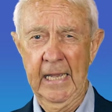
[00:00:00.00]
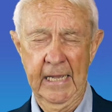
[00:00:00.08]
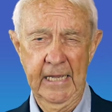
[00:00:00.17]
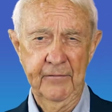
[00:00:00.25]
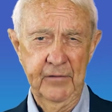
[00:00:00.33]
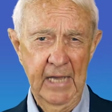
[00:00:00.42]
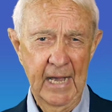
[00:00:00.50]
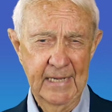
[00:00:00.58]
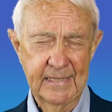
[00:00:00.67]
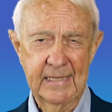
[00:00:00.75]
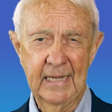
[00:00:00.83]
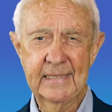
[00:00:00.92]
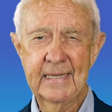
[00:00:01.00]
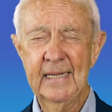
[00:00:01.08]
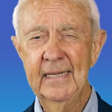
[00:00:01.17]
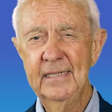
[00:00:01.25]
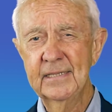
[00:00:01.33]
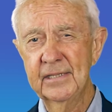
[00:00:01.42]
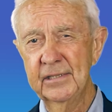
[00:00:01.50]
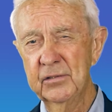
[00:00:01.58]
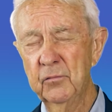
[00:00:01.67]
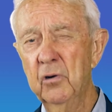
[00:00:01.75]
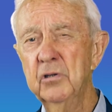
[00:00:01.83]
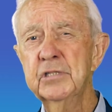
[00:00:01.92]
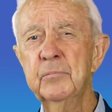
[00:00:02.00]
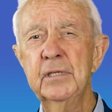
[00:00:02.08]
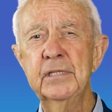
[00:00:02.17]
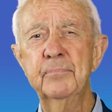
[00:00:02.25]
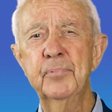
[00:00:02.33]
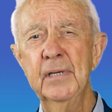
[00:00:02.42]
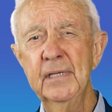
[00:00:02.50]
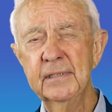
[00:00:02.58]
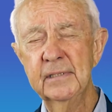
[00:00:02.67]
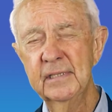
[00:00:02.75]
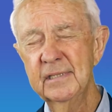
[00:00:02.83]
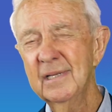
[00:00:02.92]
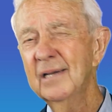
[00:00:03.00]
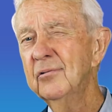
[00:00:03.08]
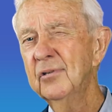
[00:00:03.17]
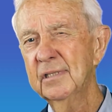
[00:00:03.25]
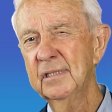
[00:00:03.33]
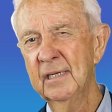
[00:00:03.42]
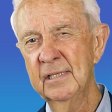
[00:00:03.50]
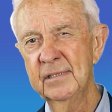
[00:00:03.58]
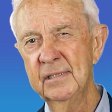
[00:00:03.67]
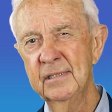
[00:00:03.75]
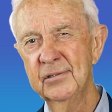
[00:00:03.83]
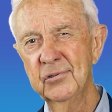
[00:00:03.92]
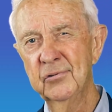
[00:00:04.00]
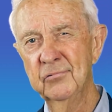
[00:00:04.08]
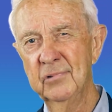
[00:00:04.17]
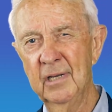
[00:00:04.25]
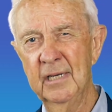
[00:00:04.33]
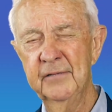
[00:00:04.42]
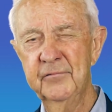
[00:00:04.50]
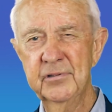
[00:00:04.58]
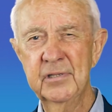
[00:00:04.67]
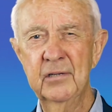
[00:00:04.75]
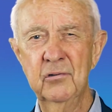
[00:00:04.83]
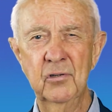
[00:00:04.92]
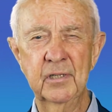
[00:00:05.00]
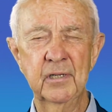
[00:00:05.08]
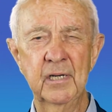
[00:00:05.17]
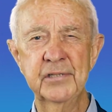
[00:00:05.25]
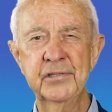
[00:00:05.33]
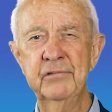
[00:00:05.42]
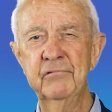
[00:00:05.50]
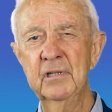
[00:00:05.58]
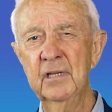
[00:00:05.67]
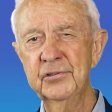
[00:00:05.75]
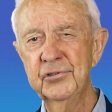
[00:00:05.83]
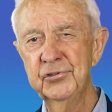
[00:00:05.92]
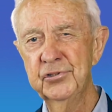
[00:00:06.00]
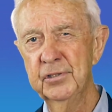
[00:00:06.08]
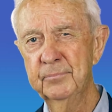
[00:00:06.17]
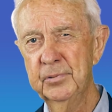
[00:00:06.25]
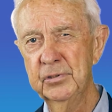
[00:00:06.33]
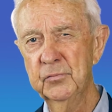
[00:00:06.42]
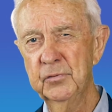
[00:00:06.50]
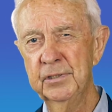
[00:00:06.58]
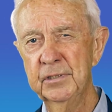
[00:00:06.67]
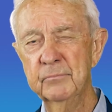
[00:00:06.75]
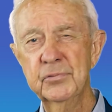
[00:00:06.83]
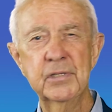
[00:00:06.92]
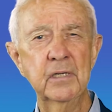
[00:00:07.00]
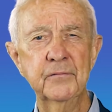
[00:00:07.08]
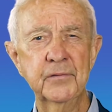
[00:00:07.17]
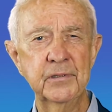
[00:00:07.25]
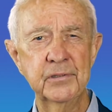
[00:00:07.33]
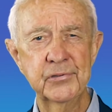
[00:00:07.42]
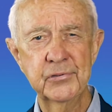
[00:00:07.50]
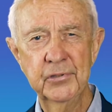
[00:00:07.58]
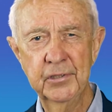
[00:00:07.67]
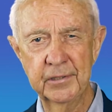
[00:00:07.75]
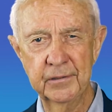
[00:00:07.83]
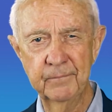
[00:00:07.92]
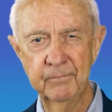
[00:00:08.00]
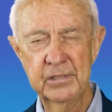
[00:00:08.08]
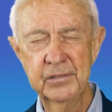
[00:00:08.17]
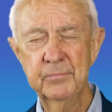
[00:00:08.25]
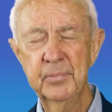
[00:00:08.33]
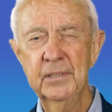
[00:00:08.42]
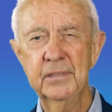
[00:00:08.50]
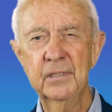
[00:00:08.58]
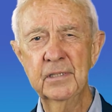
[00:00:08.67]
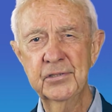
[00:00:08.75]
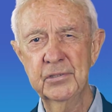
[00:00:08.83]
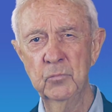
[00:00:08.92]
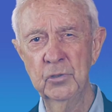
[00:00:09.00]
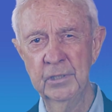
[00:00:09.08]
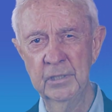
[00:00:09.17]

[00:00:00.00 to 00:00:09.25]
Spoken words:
If he has that tendency to always be dependent, he's not organizing his own life. He's not organizing the relationship between himself and his daughter. He's depending on someone